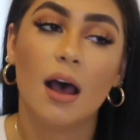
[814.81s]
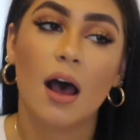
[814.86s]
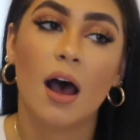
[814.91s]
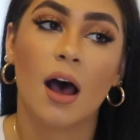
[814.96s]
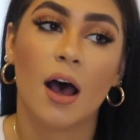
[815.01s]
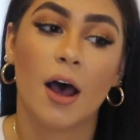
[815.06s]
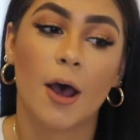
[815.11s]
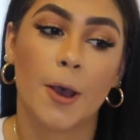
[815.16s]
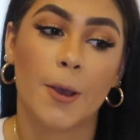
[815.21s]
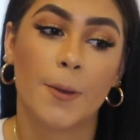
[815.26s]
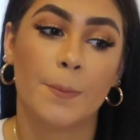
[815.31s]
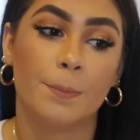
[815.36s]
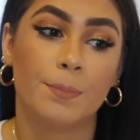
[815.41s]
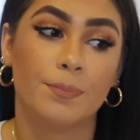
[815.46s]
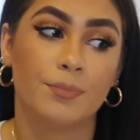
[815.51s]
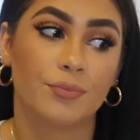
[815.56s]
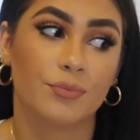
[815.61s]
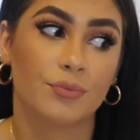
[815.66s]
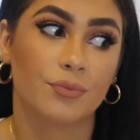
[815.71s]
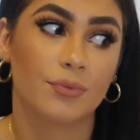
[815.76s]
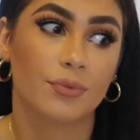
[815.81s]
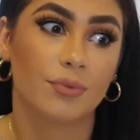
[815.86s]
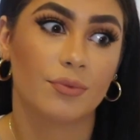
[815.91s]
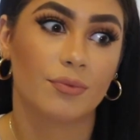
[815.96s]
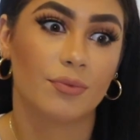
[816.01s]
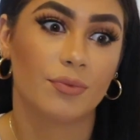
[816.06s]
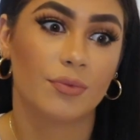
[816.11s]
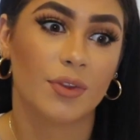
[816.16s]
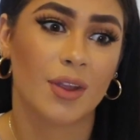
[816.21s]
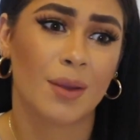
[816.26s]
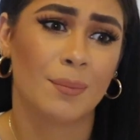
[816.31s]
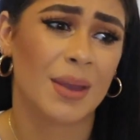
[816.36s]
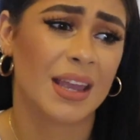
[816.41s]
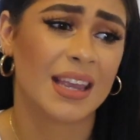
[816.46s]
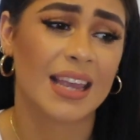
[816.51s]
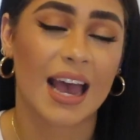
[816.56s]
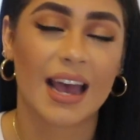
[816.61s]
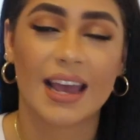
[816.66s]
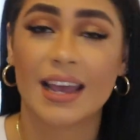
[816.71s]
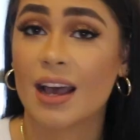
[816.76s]

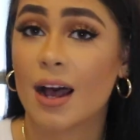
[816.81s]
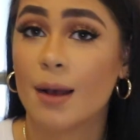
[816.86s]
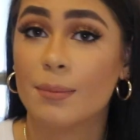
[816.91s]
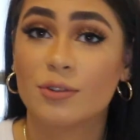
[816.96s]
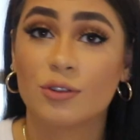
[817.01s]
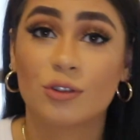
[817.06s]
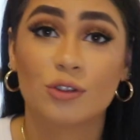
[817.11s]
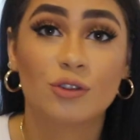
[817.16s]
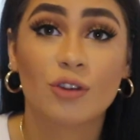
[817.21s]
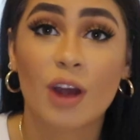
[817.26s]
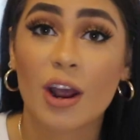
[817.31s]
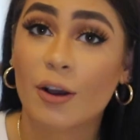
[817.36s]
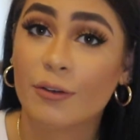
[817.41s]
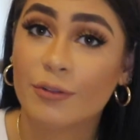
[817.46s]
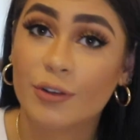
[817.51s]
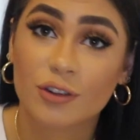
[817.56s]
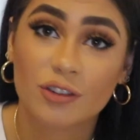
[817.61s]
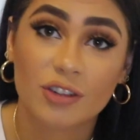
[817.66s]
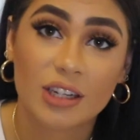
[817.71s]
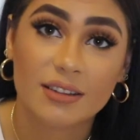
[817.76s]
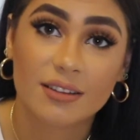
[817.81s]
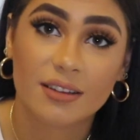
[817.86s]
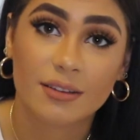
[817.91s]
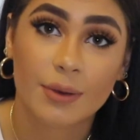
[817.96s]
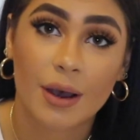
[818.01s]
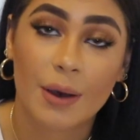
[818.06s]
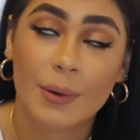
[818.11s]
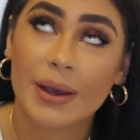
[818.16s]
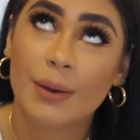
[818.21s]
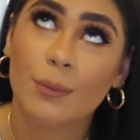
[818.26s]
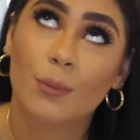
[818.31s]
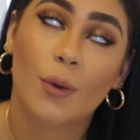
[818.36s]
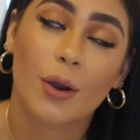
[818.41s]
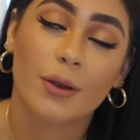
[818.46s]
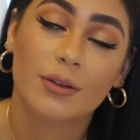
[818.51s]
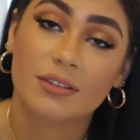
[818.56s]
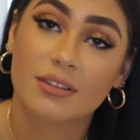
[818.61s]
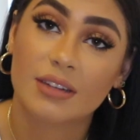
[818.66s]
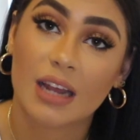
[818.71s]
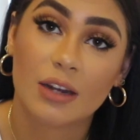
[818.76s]
But yeah, it comes straight off your sheets as well. It
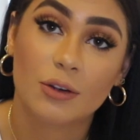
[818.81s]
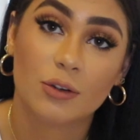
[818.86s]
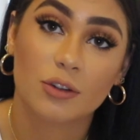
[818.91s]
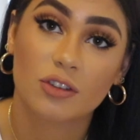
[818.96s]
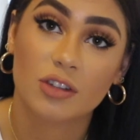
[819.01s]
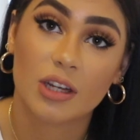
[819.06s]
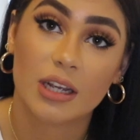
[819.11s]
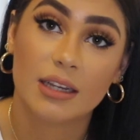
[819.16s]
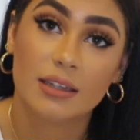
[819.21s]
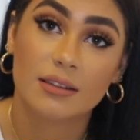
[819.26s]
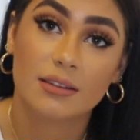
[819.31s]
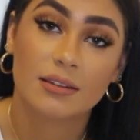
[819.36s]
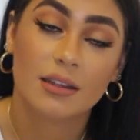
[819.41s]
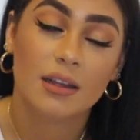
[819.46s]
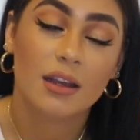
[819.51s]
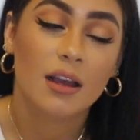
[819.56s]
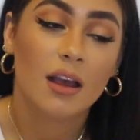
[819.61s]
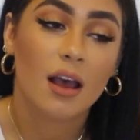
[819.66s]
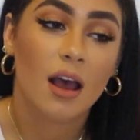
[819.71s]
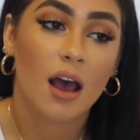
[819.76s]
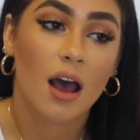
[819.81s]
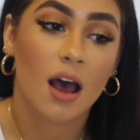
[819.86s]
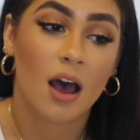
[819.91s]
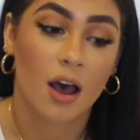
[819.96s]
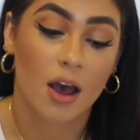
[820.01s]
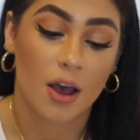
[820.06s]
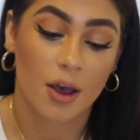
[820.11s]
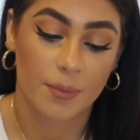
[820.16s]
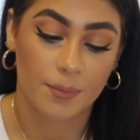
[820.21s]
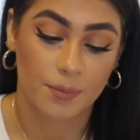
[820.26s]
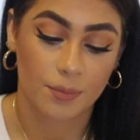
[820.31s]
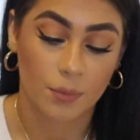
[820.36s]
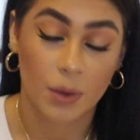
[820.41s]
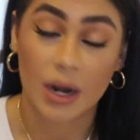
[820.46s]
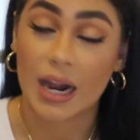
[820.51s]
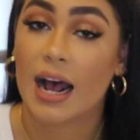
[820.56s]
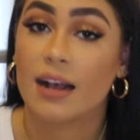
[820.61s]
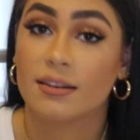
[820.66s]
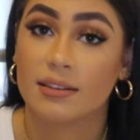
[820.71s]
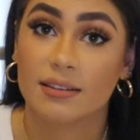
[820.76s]
won't stain the sheets. Well,
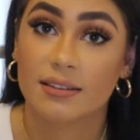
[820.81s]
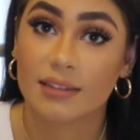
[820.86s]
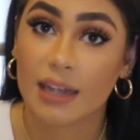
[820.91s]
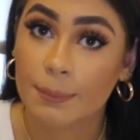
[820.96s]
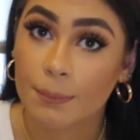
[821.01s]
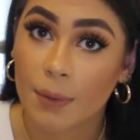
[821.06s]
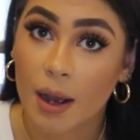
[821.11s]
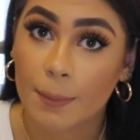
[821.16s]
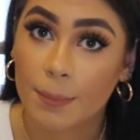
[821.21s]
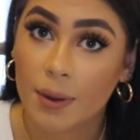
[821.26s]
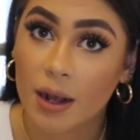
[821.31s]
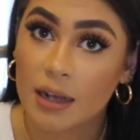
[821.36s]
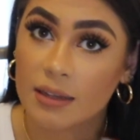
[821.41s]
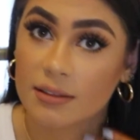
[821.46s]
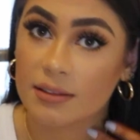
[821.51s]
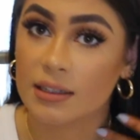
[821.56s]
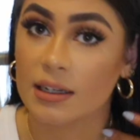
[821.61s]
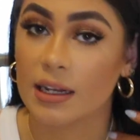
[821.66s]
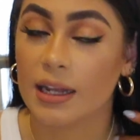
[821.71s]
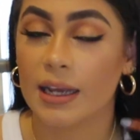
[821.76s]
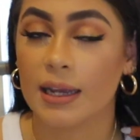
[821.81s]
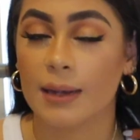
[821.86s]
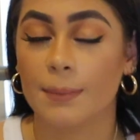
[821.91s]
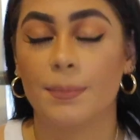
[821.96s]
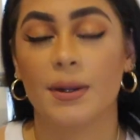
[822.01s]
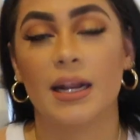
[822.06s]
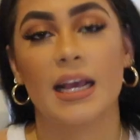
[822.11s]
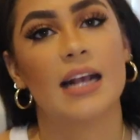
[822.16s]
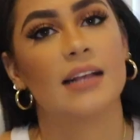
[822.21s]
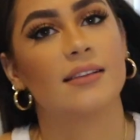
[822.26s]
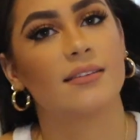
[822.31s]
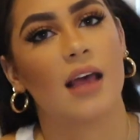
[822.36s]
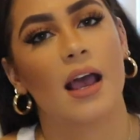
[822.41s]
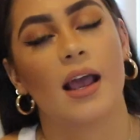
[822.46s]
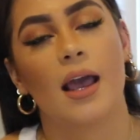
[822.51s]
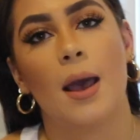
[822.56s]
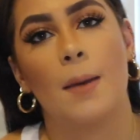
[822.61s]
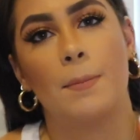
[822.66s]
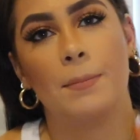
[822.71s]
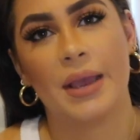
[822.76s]
it hasn't stained mine personally, but it is
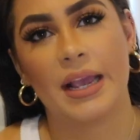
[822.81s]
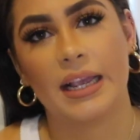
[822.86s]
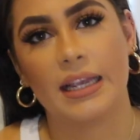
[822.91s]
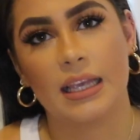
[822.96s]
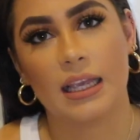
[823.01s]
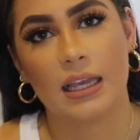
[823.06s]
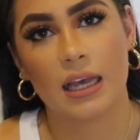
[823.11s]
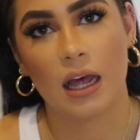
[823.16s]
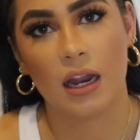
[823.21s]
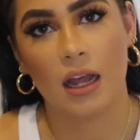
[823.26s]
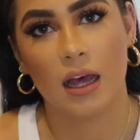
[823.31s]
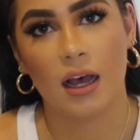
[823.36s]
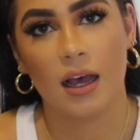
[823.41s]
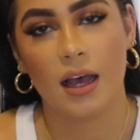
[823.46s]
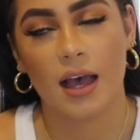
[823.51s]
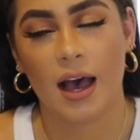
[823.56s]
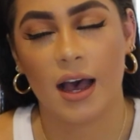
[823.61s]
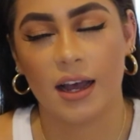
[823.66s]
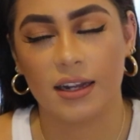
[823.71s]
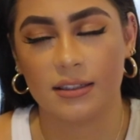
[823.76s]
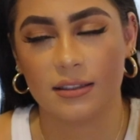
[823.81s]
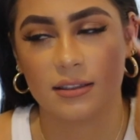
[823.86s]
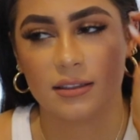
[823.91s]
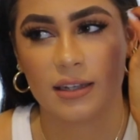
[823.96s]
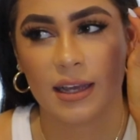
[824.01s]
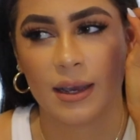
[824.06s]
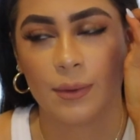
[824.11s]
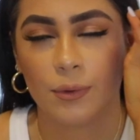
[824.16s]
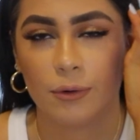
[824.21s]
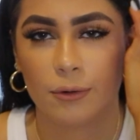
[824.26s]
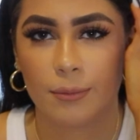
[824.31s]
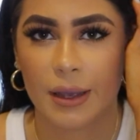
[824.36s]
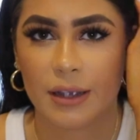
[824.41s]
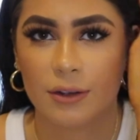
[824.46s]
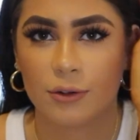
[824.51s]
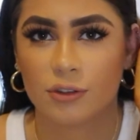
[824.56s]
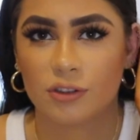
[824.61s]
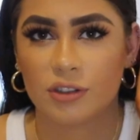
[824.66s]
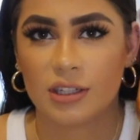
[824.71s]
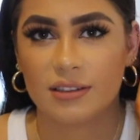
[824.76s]
like a pinky colour and it will
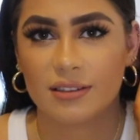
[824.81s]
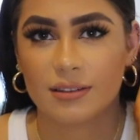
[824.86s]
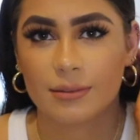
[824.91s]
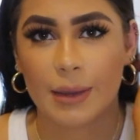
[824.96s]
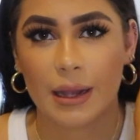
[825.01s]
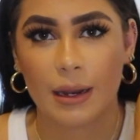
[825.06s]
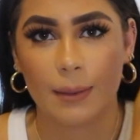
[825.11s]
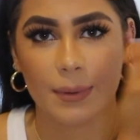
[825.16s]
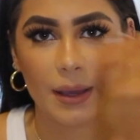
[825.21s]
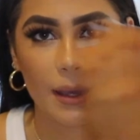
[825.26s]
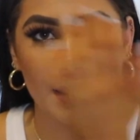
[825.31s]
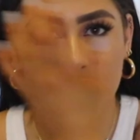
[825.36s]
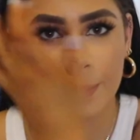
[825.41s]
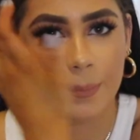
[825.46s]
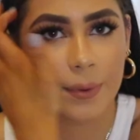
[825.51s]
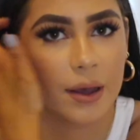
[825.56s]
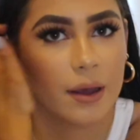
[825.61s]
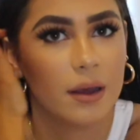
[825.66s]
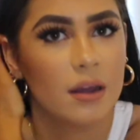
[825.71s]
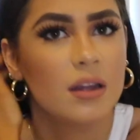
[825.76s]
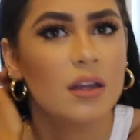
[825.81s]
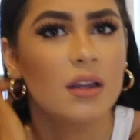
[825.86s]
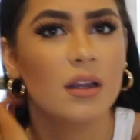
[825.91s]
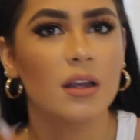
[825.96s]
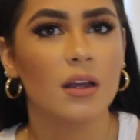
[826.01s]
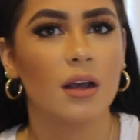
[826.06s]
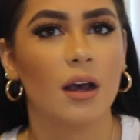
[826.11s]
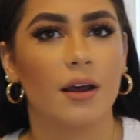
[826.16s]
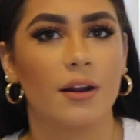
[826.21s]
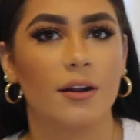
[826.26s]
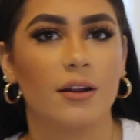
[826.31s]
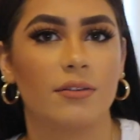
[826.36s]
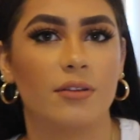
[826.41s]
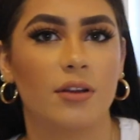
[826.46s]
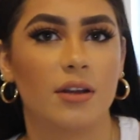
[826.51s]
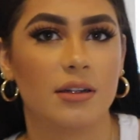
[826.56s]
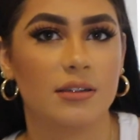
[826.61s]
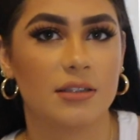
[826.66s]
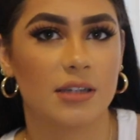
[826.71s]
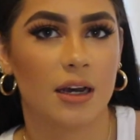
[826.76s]
make your sheets smell a bit, but I don't know if
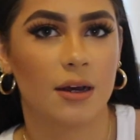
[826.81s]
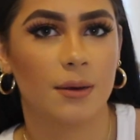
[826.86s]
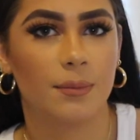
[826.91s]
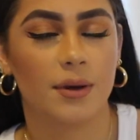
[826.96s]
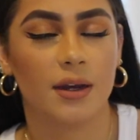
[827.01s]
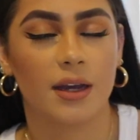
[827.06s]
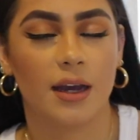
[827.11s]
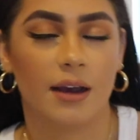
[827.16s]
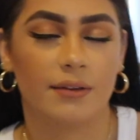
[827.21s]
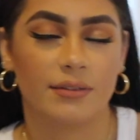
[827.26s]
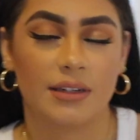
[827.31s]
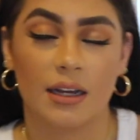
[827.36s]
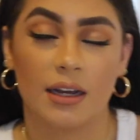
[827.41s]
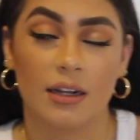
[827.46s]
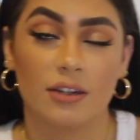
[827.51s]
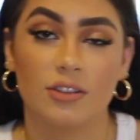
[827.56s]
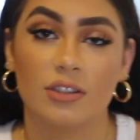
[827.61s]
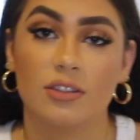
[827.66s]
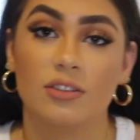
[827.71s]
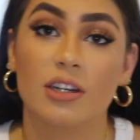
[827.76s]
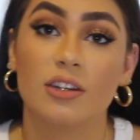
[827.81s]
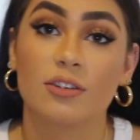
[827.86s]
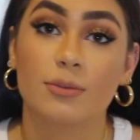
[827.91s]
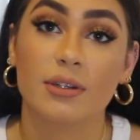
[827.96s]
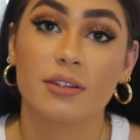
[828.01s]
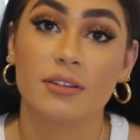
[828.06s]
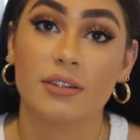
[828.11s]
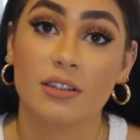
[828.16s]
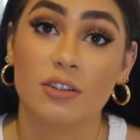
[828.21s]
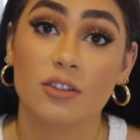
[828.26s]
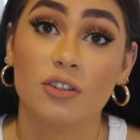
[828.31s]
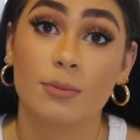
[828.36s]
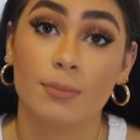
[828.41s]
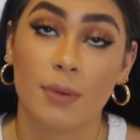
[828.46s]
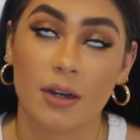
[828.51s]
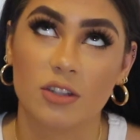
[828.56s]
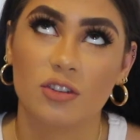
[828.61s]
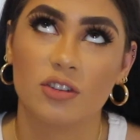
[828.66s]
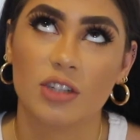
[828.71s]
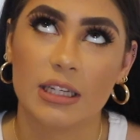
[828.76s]
you can tell, but I haven't actually changed
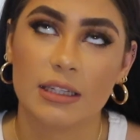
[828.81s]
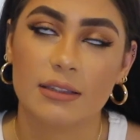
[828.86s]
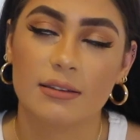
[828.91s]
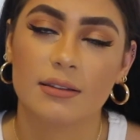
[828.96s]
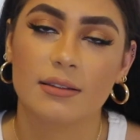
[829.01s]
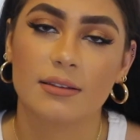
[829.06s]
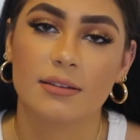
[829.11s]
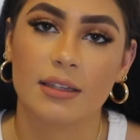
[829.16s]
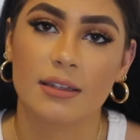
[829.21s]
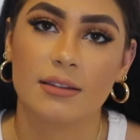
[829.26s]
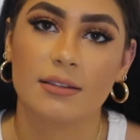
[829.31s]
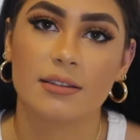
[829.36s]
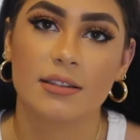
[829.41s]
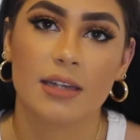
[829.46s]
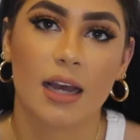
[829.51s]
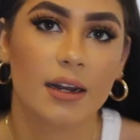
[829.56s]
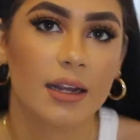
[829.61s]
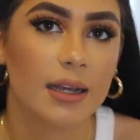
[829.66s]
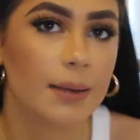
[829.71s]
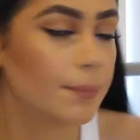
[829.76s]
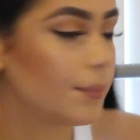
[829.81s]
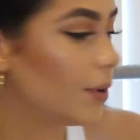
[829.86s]
my sheets since tanning.